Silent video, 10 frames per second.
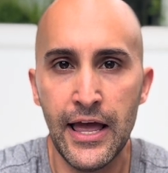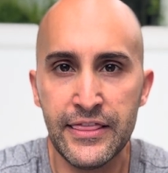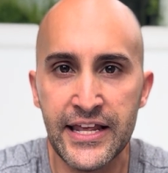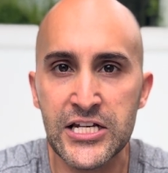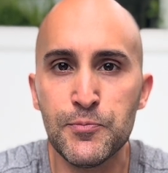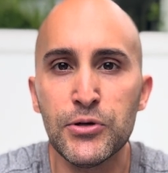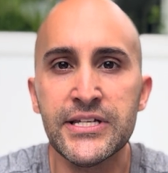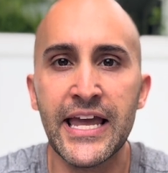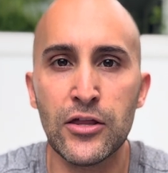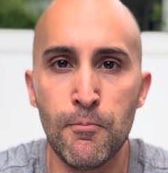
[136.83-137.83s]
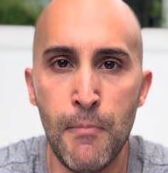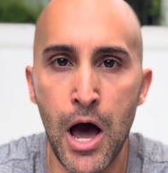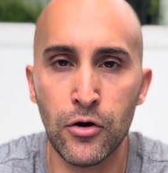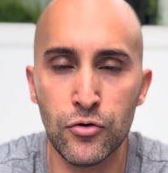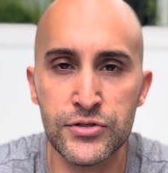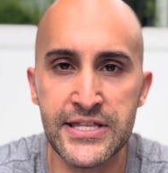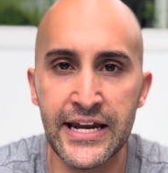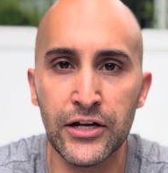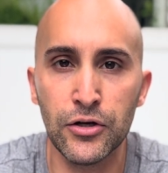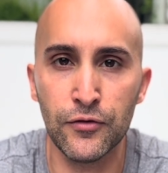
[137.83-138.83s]
that has put together models
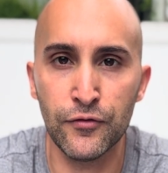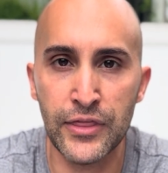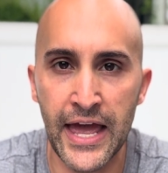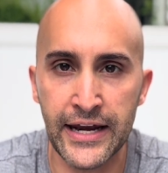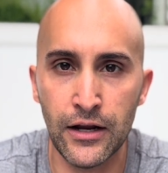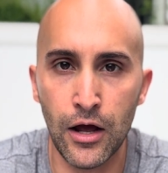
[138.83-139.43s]
that